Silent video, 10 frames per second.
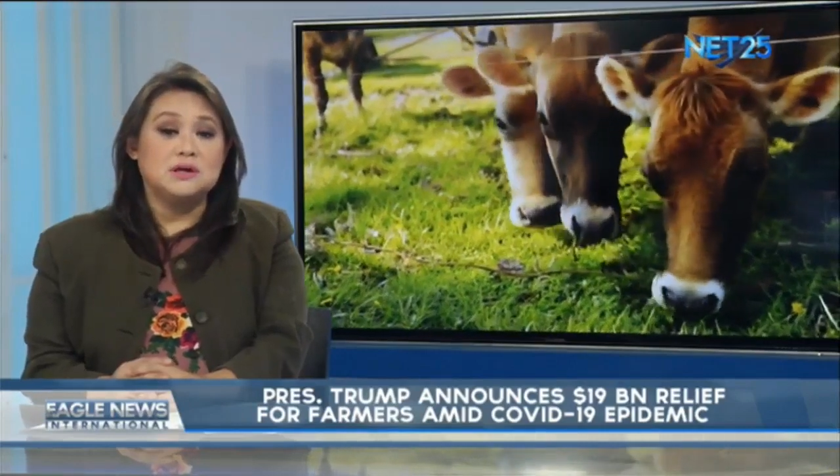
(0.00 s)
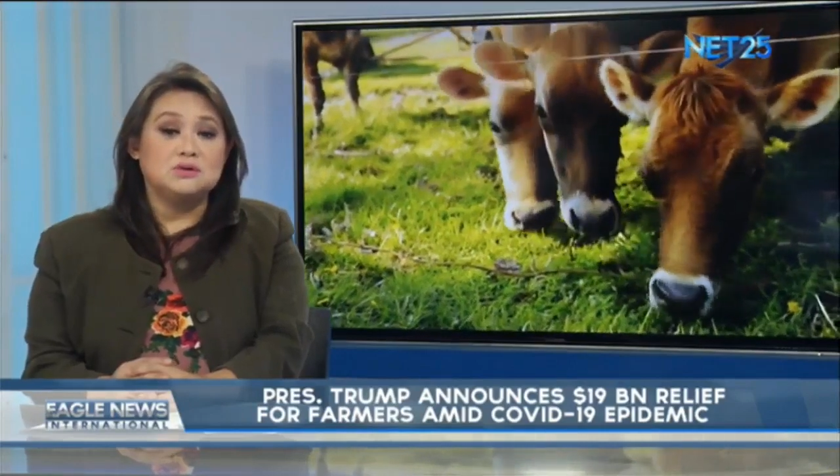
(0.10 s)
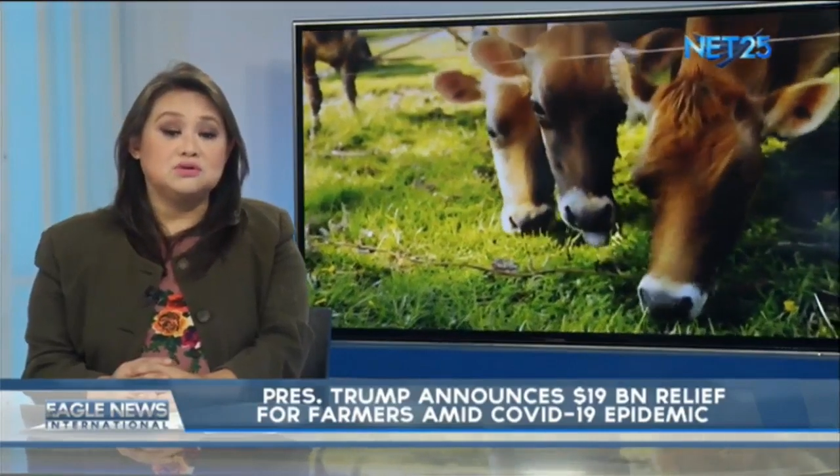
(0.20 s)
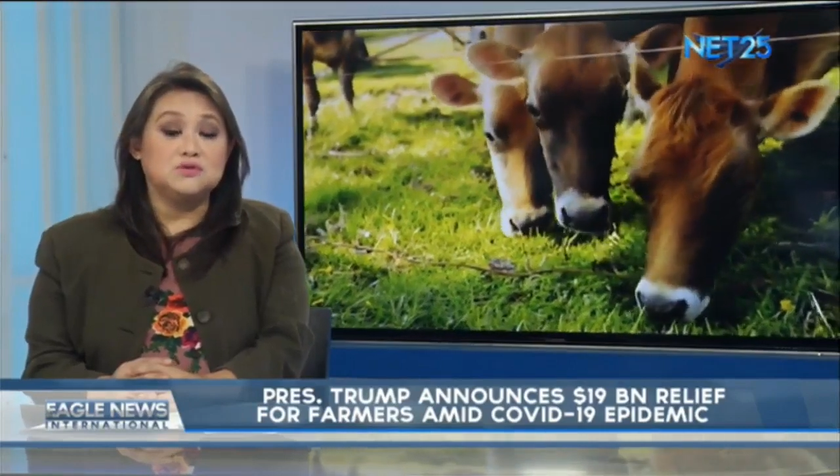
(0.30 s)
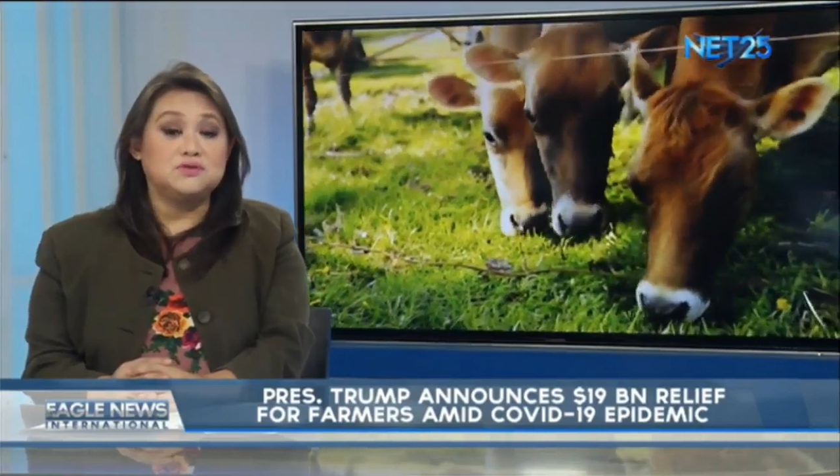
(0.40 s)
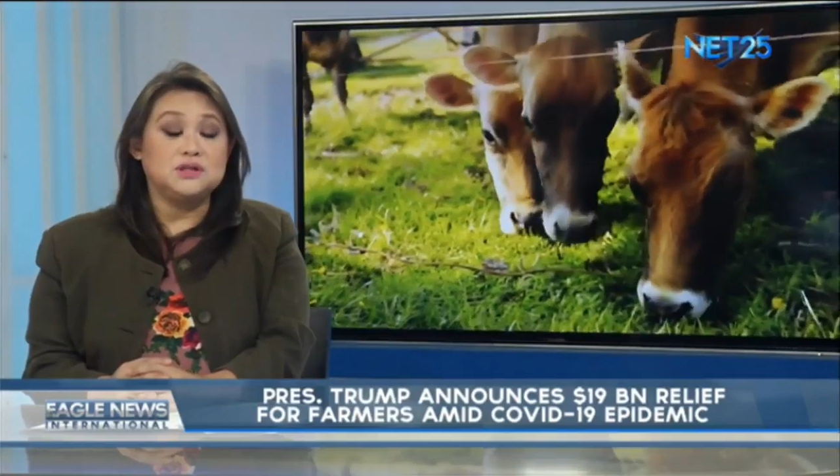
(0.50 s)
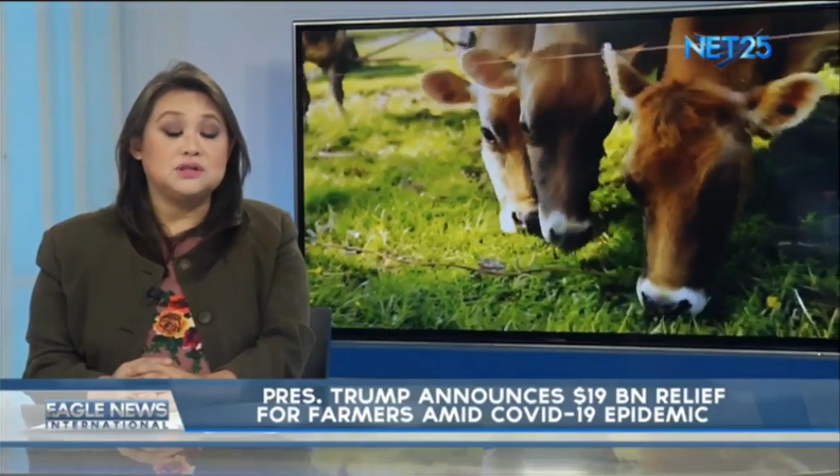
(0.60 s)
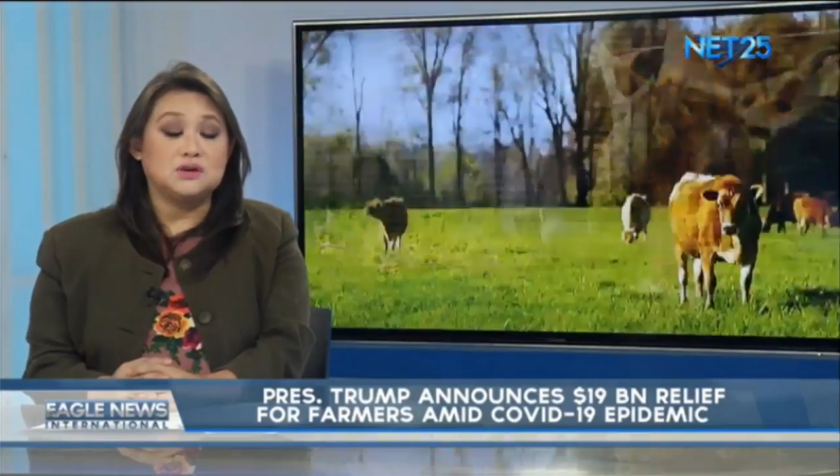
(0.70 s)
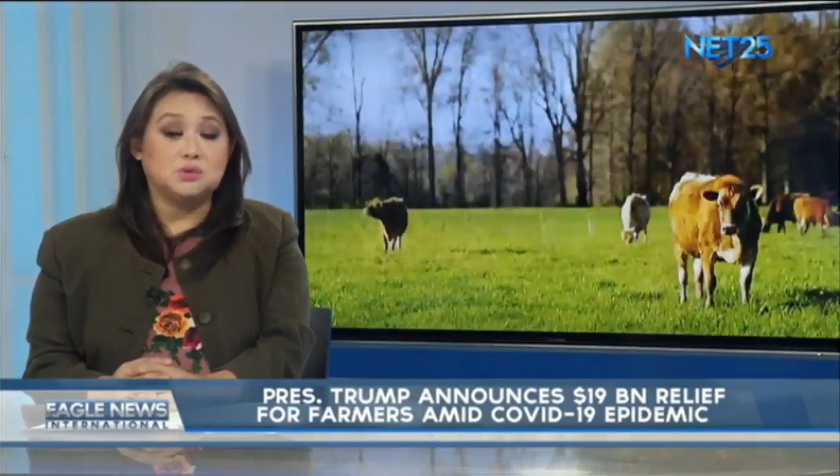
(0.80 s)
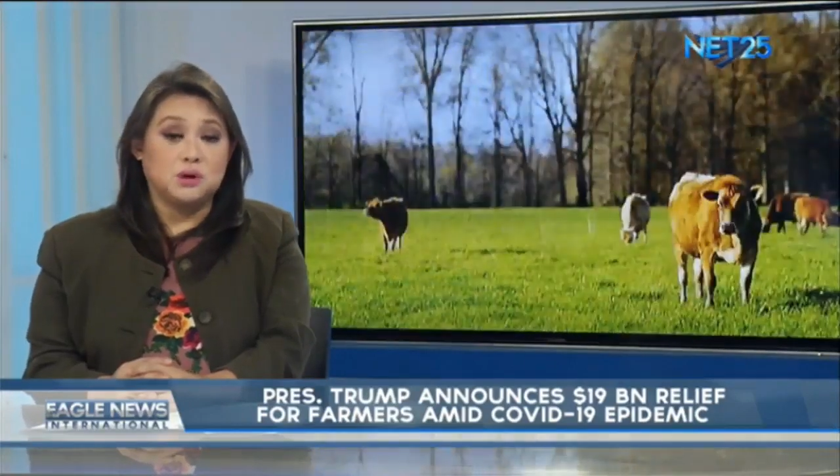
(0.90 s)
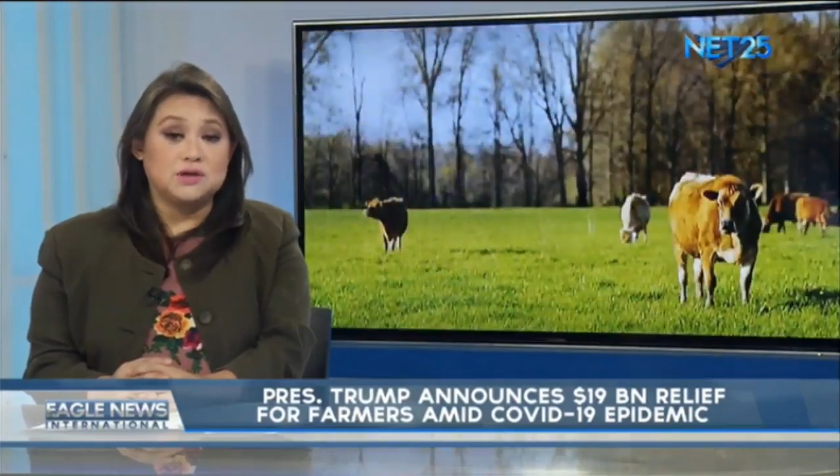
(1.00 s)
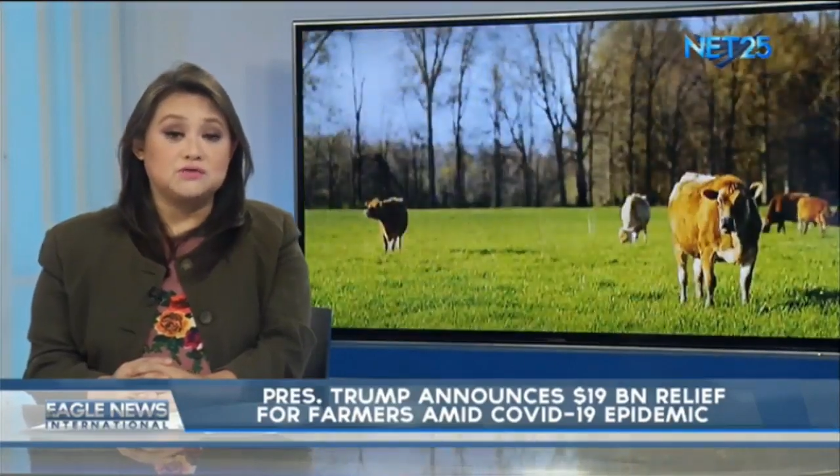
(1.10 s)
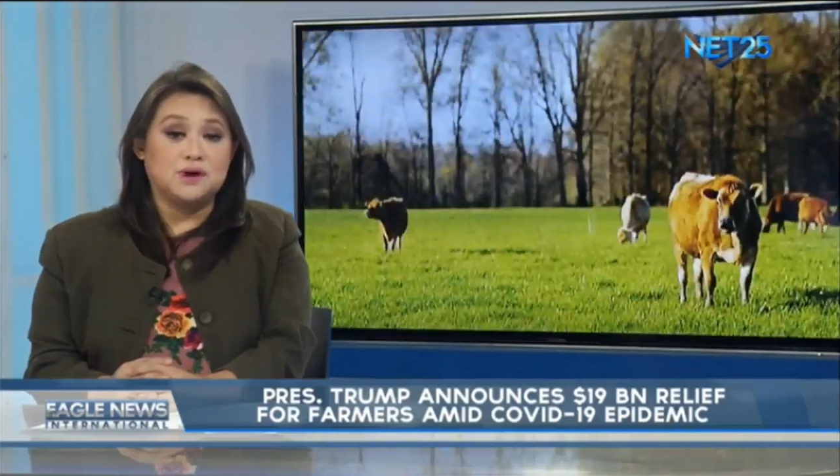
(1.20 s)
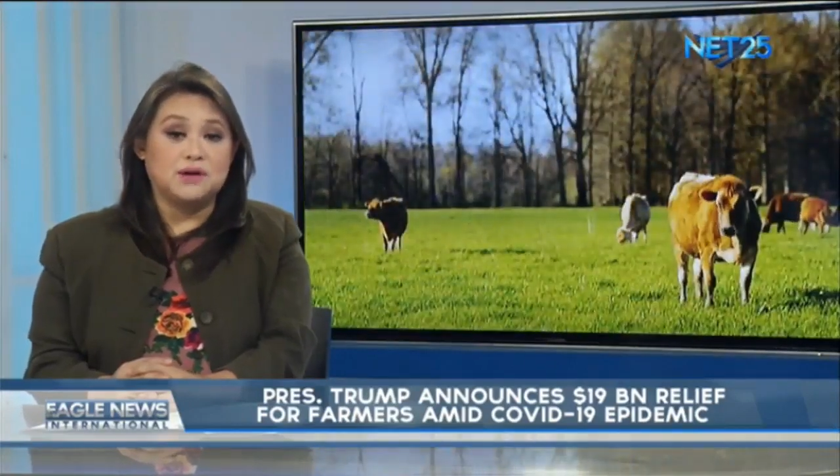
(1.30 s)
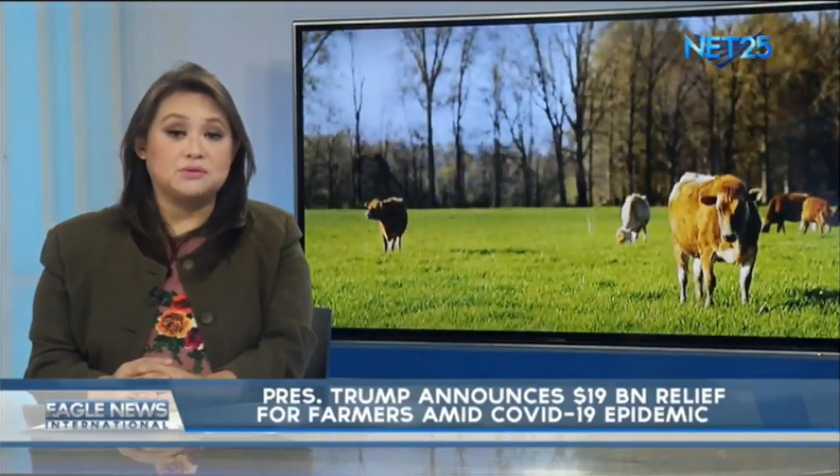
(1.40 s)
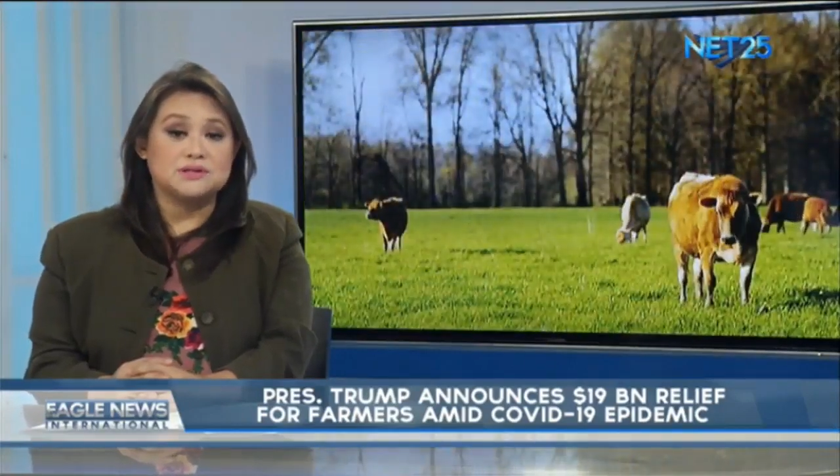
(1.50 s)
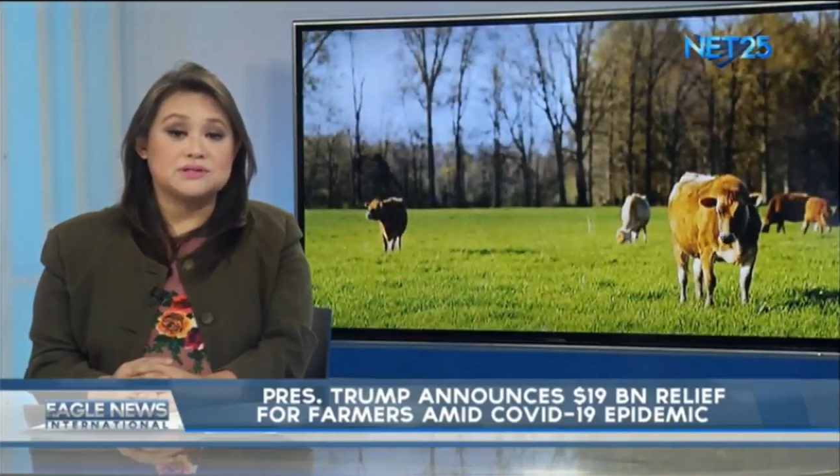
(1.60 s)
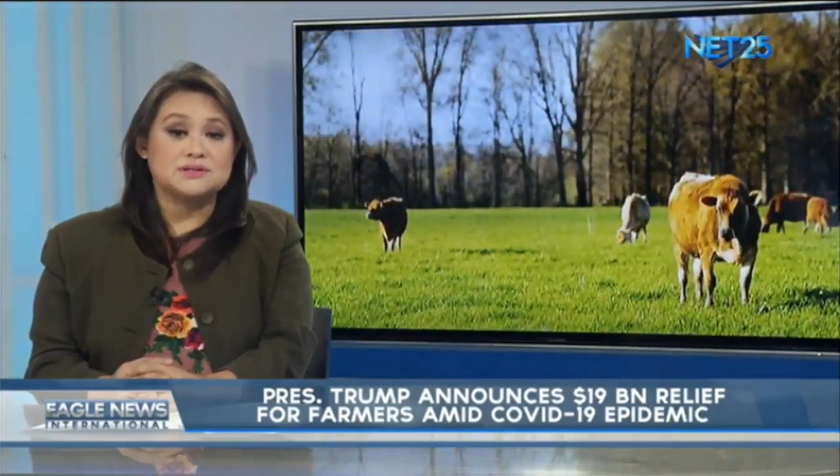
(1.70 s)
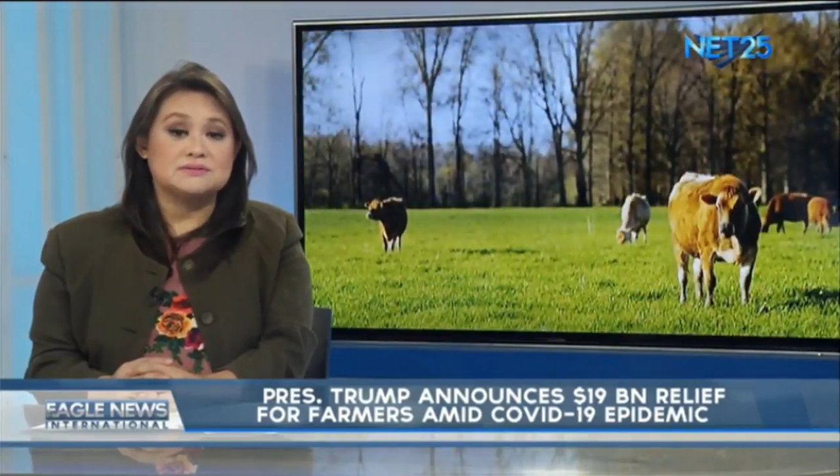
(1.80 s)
to defeat the coronavirus.